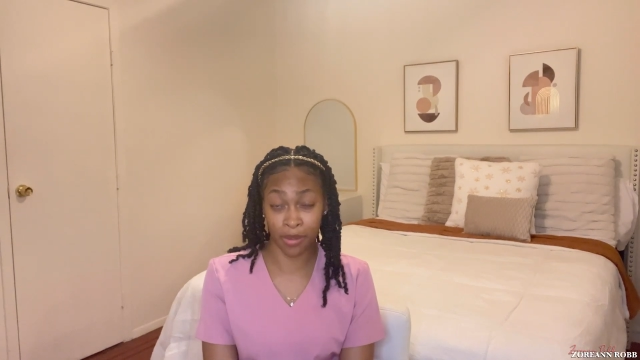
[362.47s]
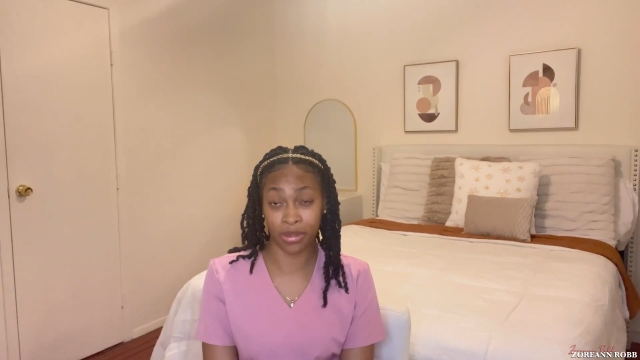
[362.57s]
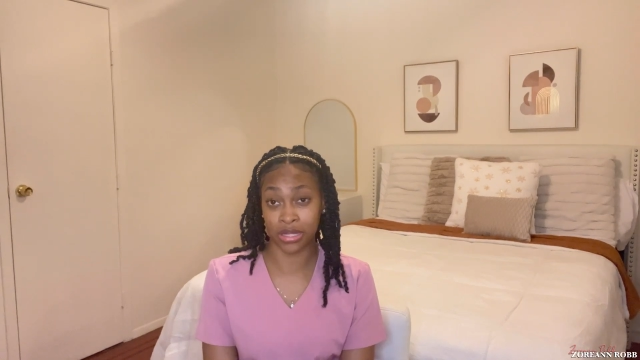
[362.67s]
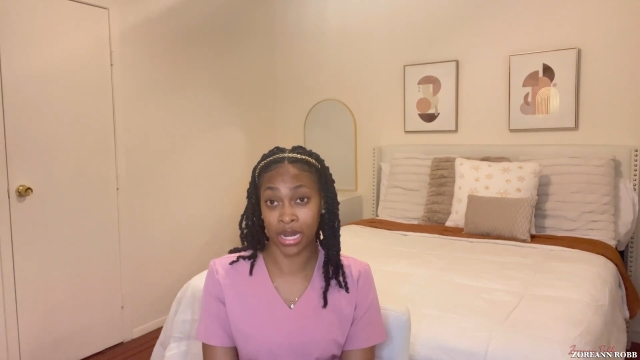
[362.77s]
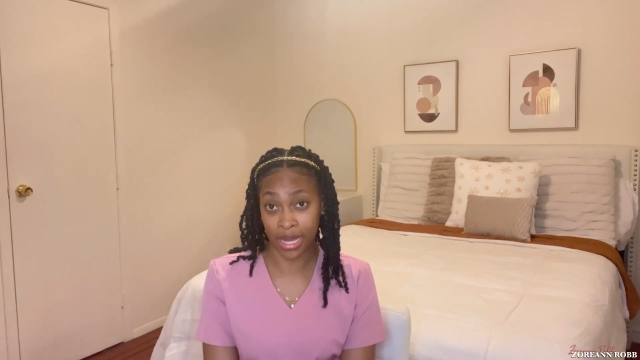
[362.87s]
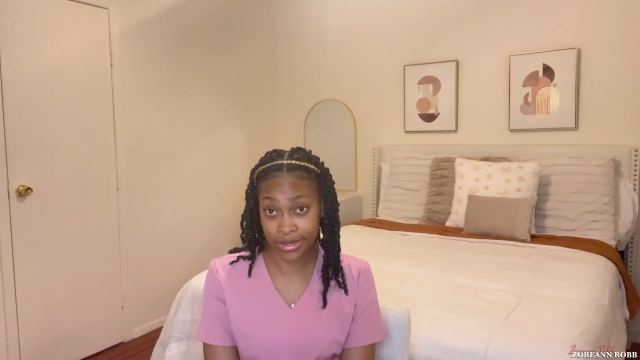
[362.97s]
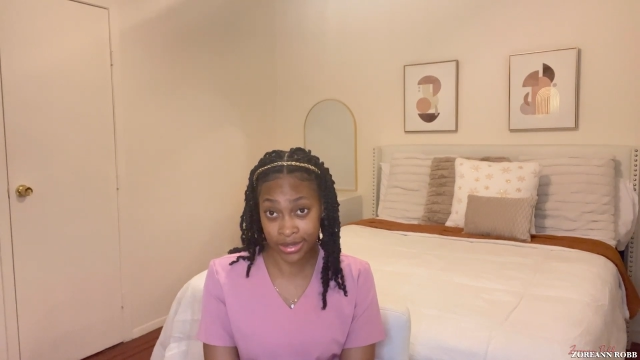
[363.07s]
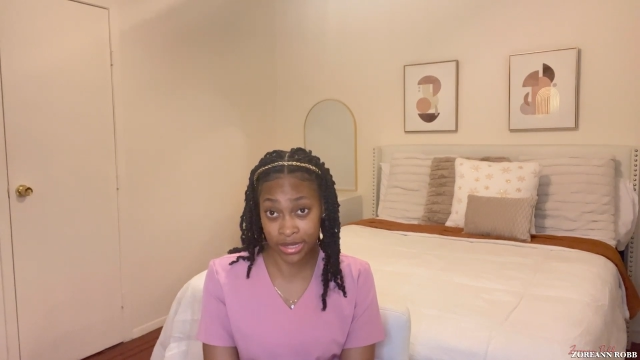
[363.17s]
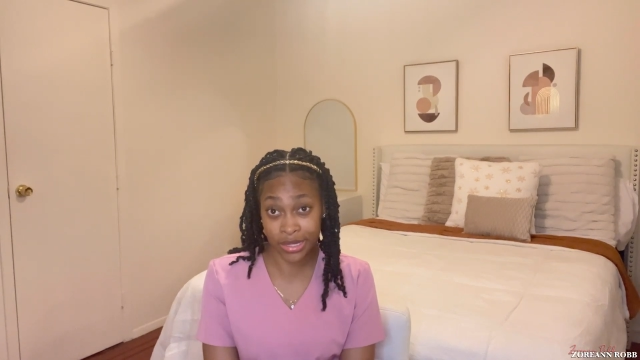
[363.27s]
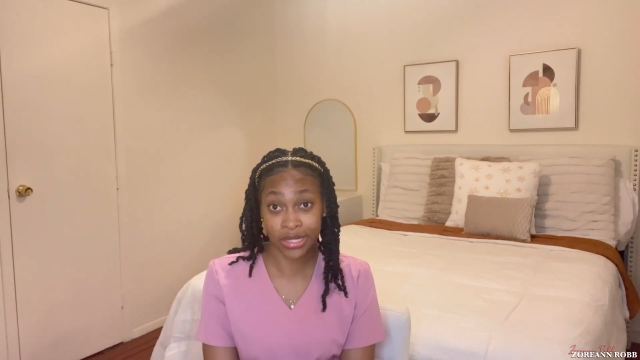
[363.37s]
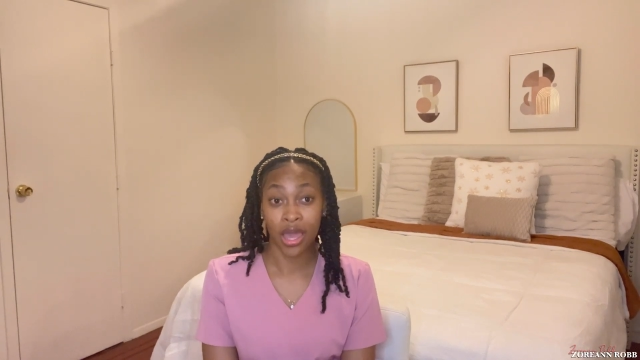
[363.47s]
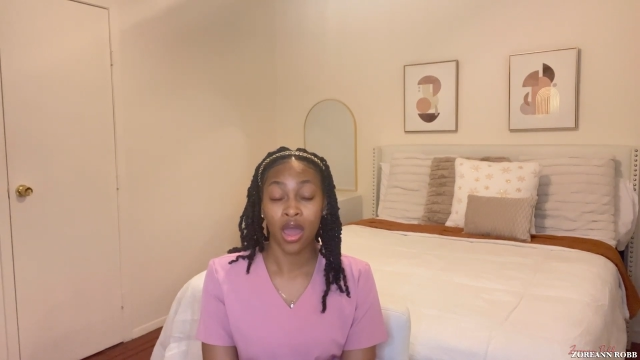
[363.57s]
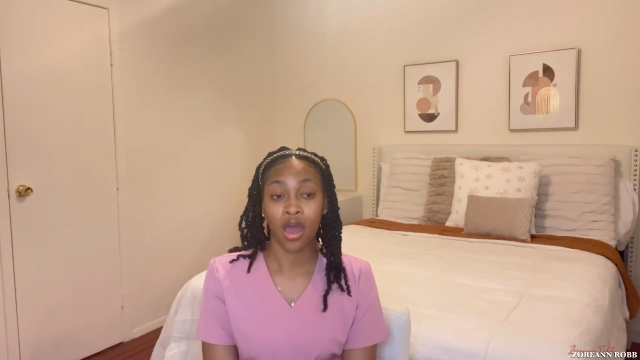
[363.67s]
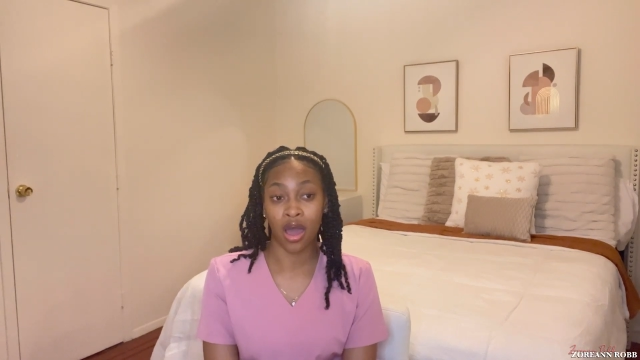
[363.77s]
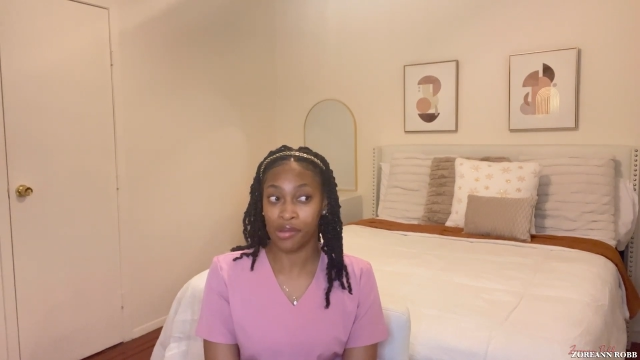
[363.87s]
but the license
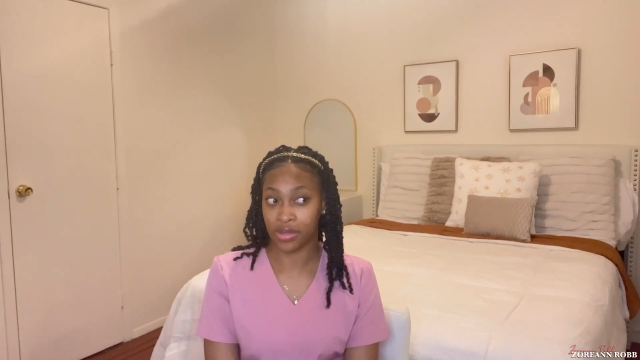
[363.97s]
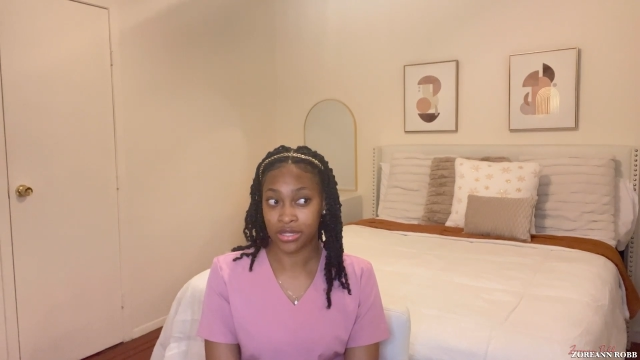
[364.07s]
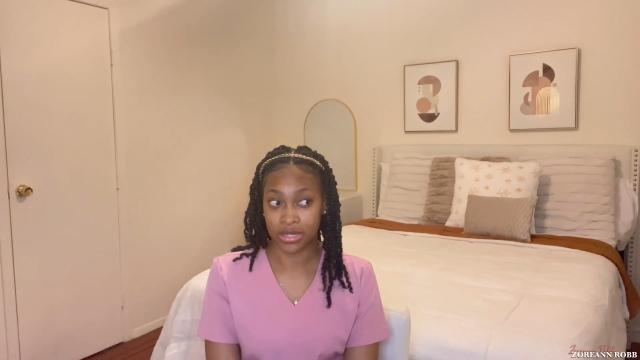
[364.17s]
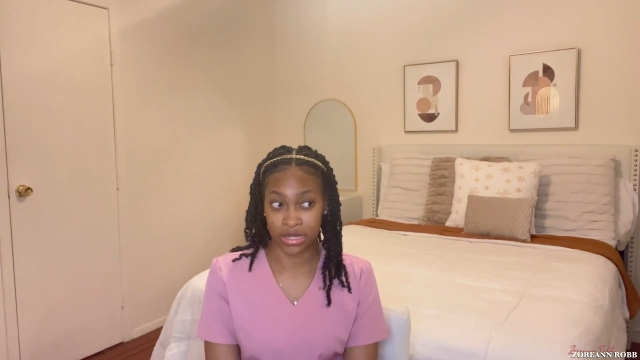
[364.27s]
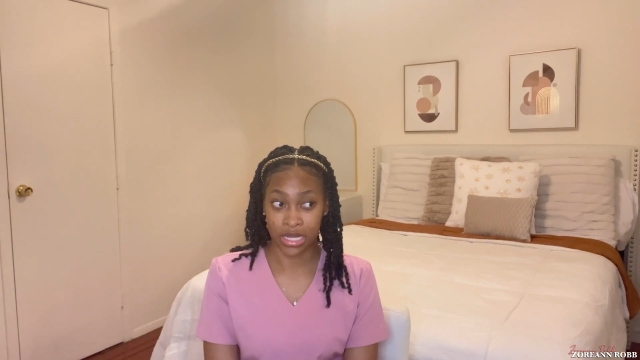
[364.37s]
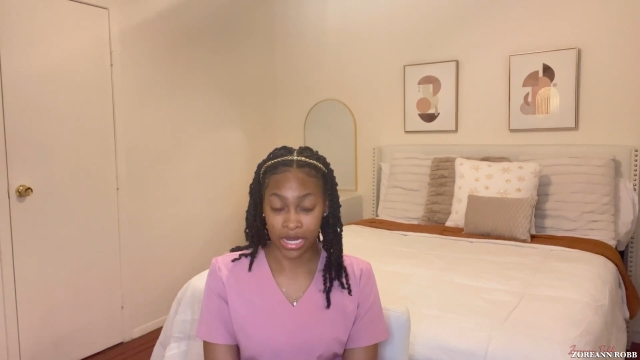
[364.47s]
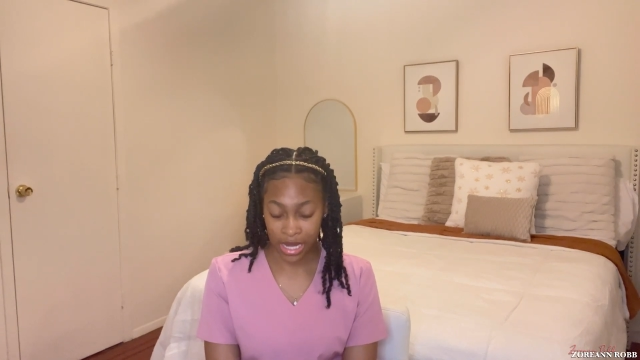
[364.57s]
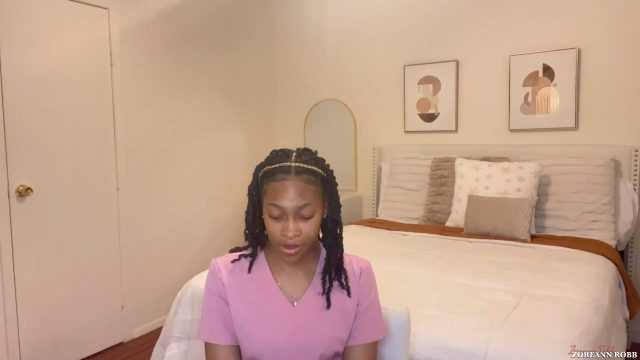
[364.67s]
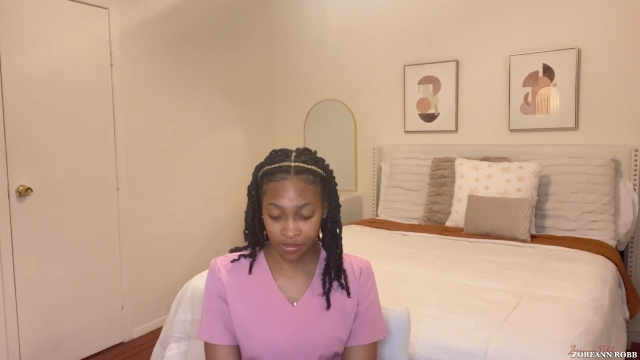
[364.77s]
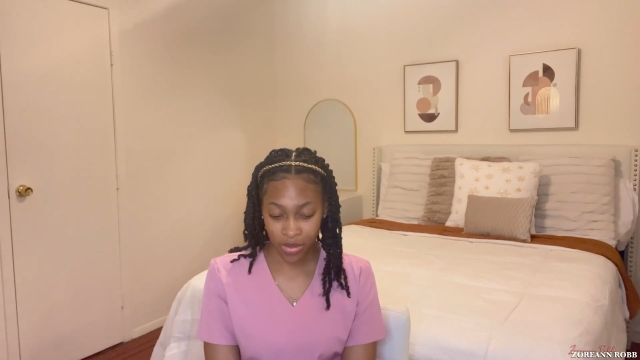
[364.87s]
of a CNA.